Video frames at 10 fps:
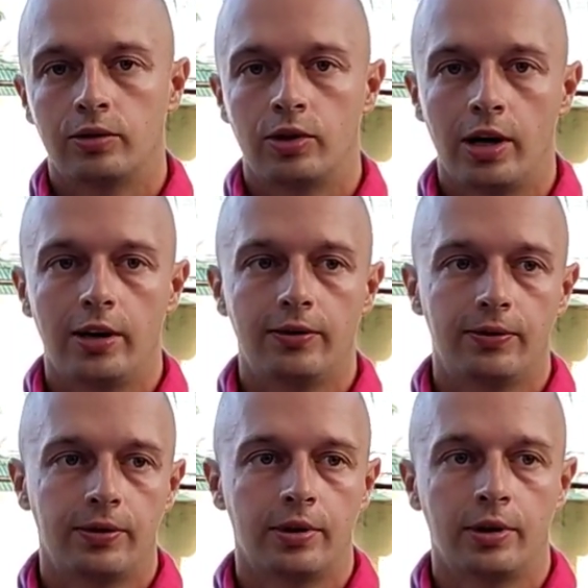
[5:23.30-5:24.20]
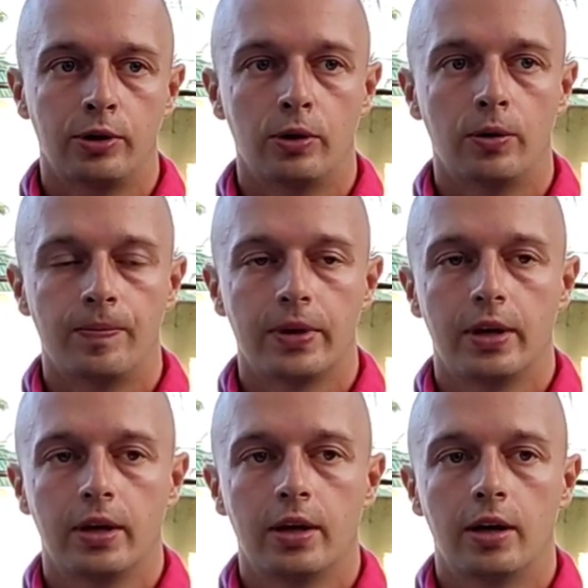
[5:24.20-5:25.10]
drive your
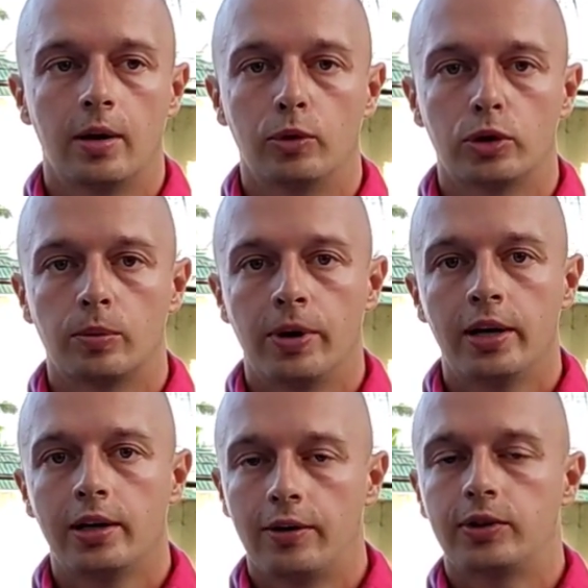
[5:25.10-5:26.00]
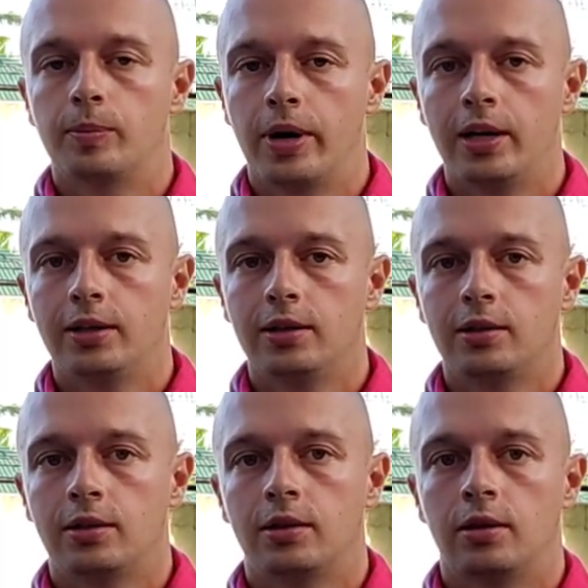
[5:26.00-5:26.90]
motorbike after buying
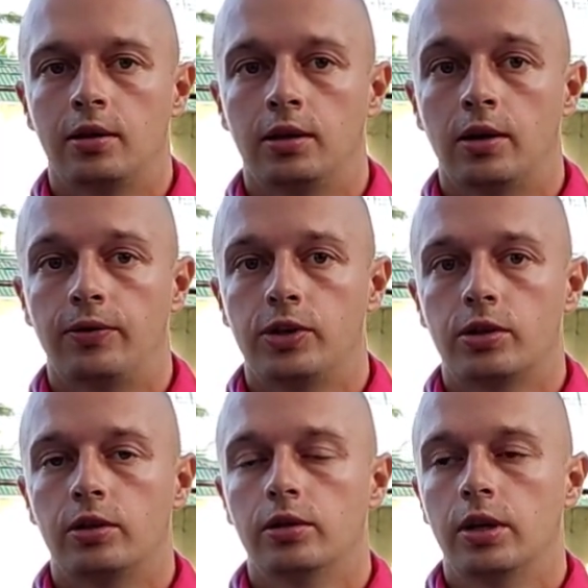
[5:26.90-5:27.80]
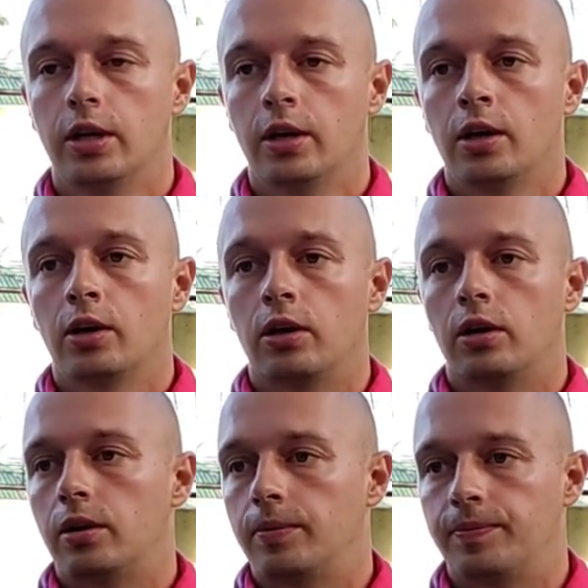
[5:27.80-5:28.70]
it in official
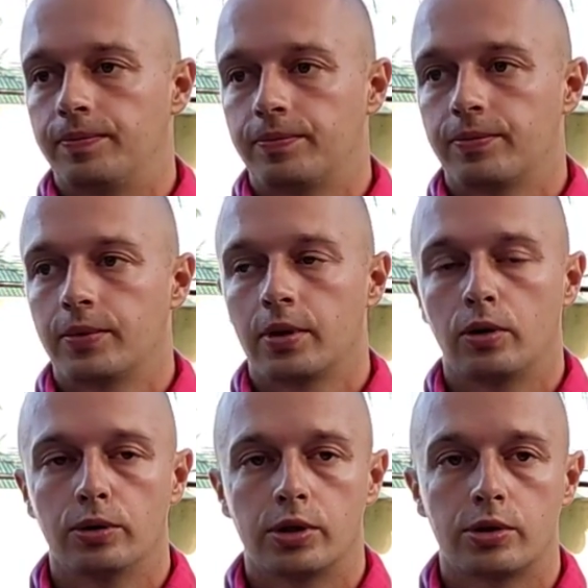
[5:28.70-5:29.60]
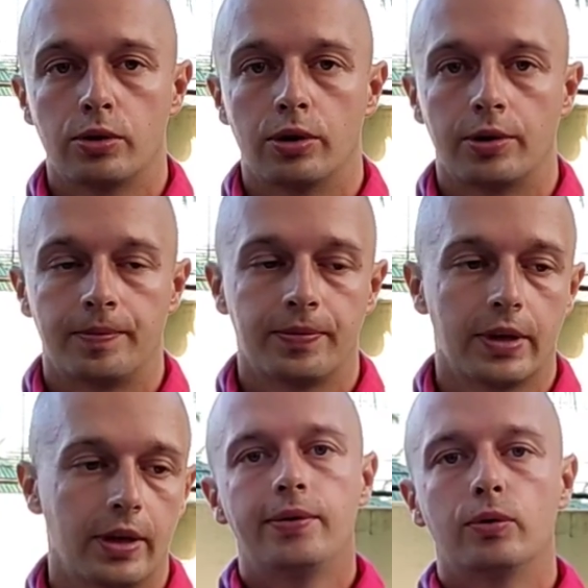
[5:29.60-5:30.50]
Honda store.
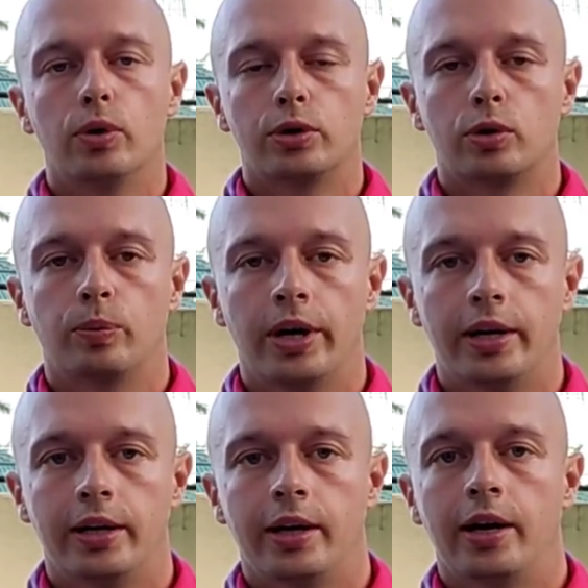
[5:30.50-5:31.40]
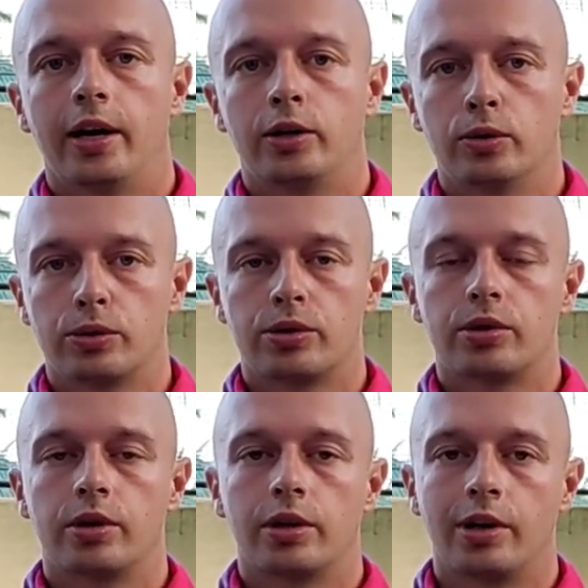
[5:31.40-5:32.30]
If you want to buy a used
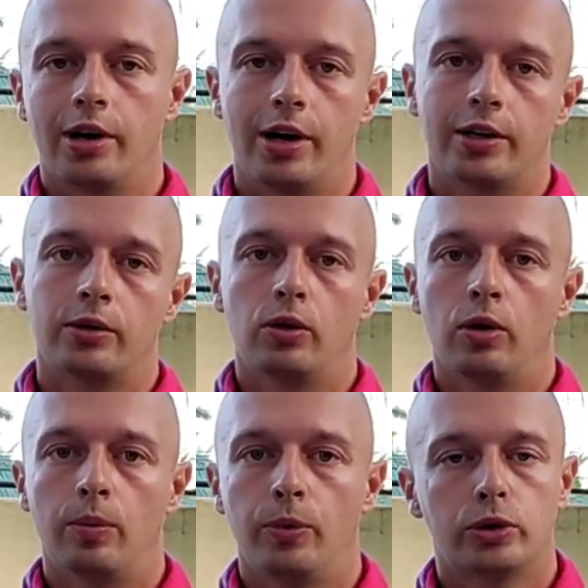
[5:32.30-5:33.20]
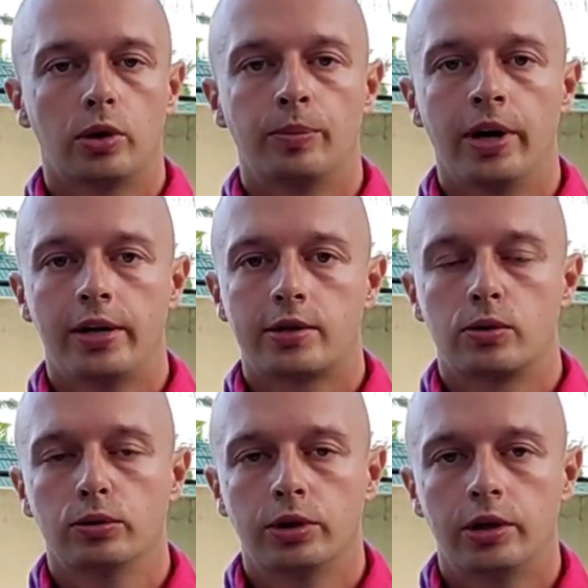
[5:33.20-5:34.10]
car or motorbike,
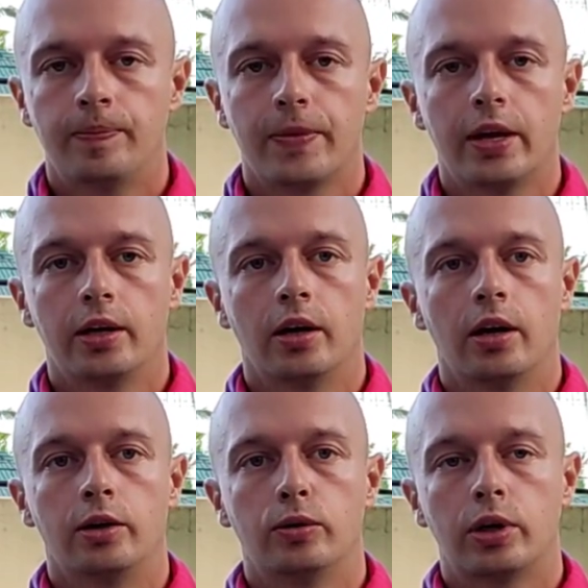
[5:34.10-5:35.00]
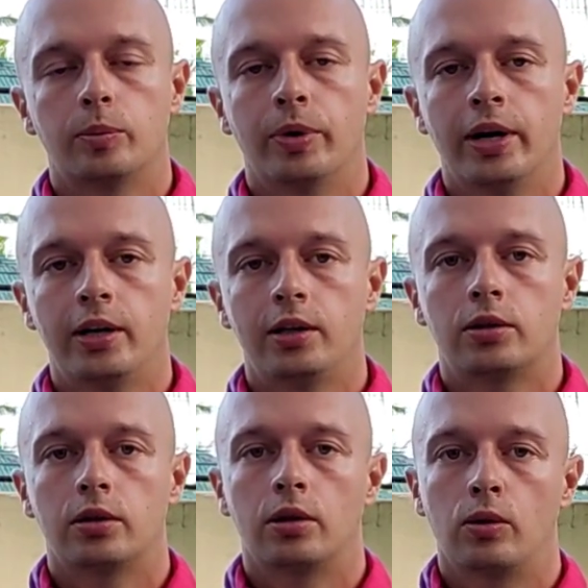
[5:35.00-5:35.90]
scooter, you can buy
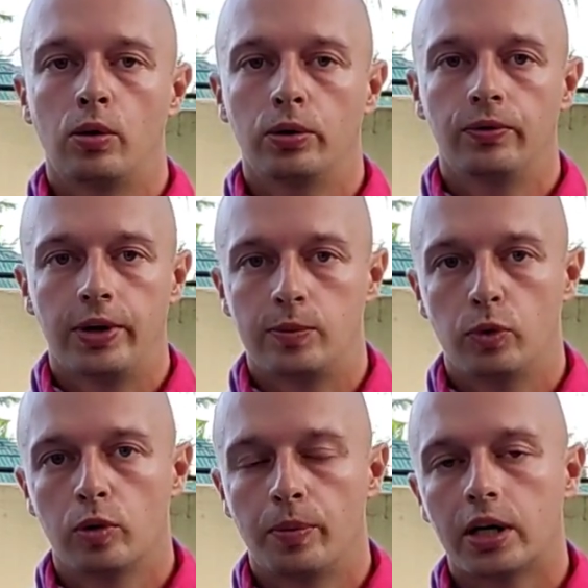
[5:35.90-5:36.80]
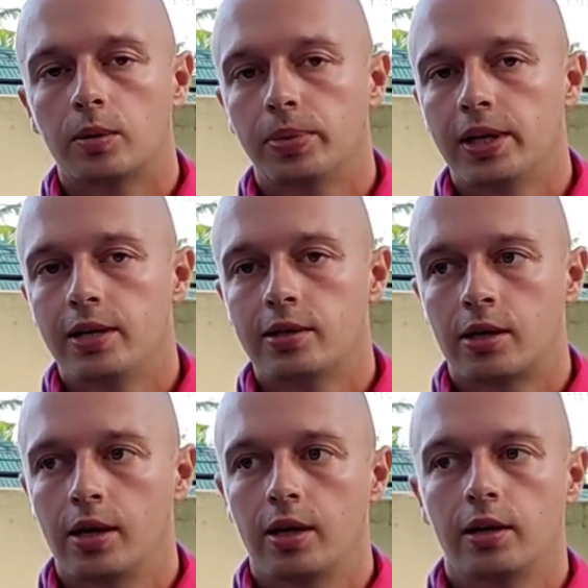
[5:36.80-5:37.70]
it on Facebook Marketplace.
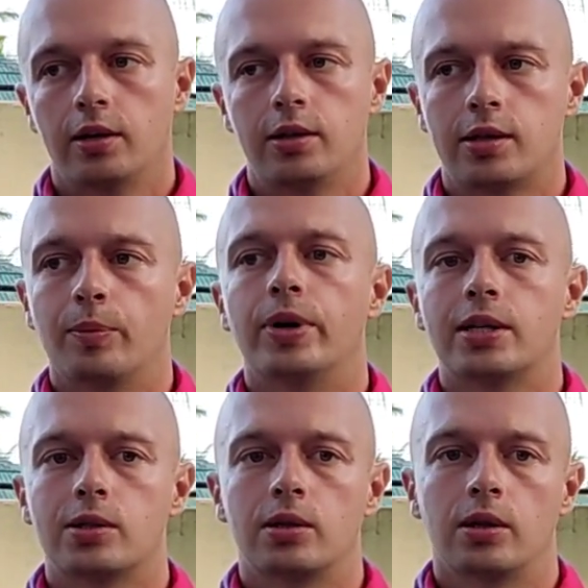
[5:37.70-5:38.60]
It's the best